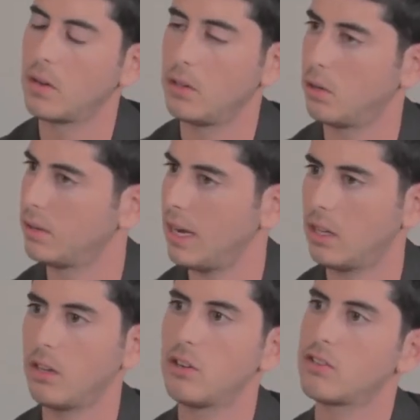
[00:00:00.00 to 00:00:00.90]
No
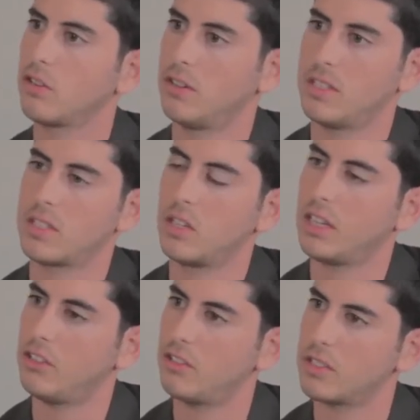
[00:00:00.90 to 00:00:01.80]
downloads or
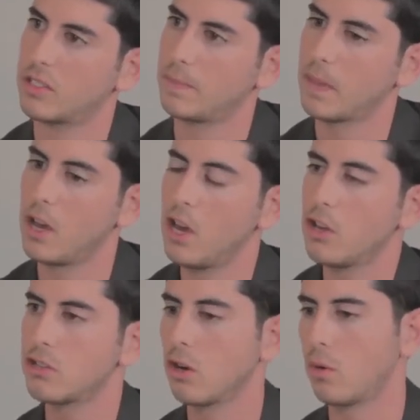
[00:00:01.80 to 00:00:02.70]
installations.
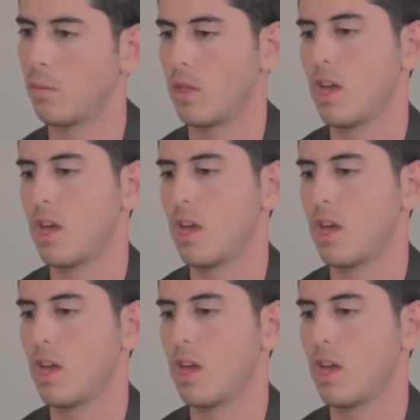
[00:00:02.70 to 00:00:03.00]
So